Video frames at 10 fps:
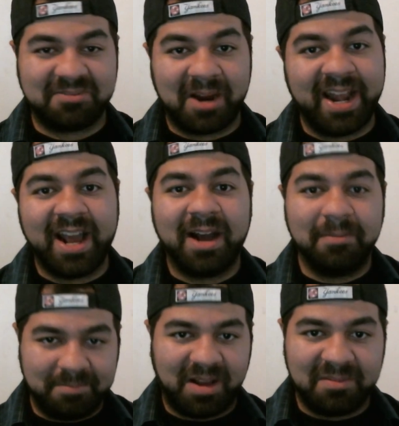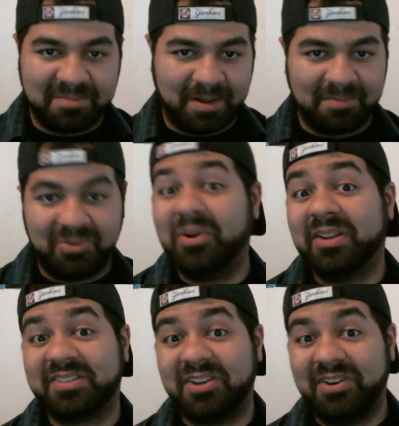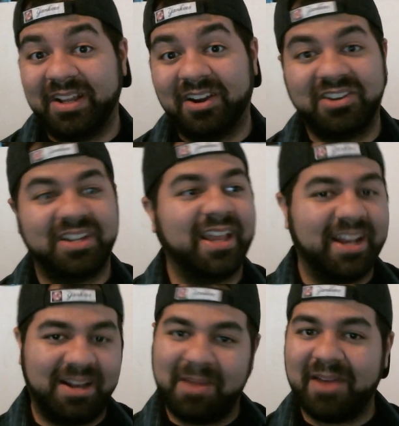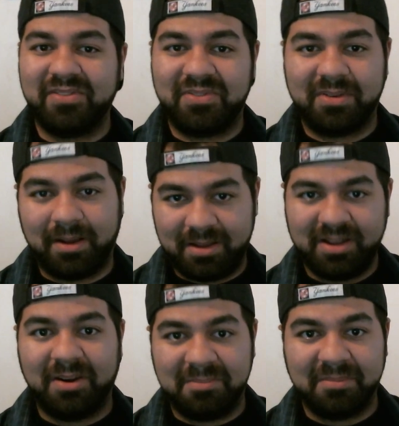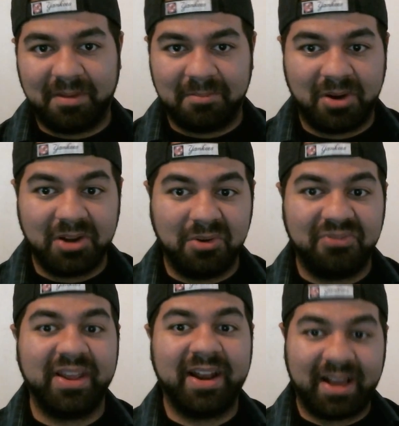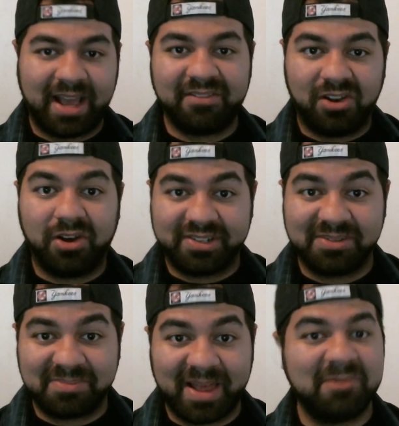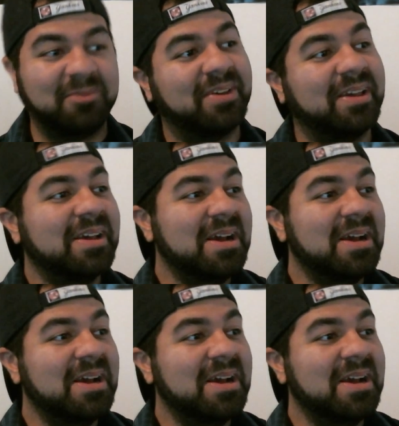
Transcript: Right now, I'm doing the security guard thing, and I'm having, I'm good with it, and I have a long-term plan with it.